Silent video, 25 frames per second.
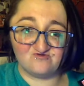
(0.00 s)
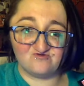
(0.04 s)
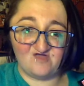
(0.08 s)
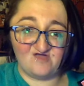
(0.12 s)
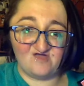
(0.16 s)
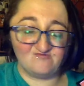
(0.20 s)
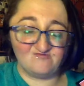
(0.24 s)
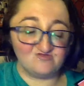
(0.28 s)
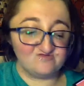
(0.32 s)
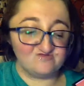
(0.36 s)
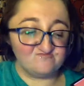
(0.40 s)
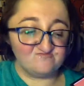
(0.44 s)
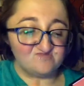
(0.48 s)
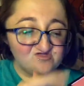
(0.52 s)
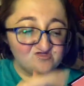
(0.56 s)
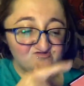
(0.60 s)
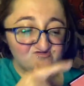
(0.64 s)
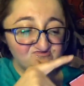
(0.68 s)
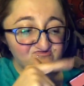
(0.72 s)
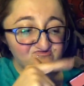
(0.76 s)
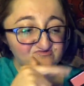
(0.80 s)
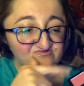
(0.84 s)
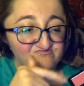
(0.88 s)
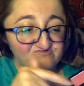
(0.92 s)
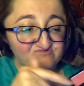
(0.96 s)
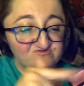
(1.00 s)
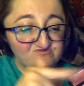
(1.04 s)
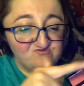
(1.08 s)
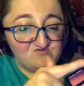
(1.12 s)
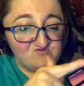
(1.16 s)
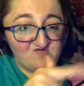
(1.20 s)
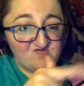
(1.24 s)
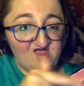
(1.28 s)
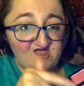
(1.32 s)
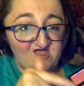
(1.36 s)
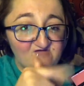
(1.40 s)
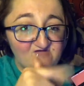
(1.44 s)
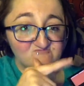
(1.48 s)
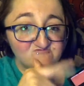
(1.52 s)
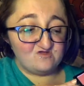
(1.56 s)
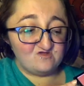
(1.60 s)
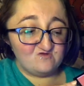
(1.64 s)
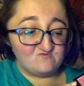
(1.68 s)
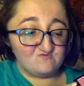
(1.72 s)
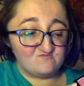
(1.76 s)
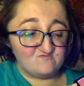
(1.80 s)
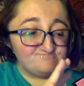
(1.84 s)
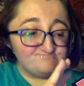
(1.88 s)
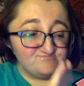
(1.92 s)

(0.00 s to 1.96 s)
traveling because you do have a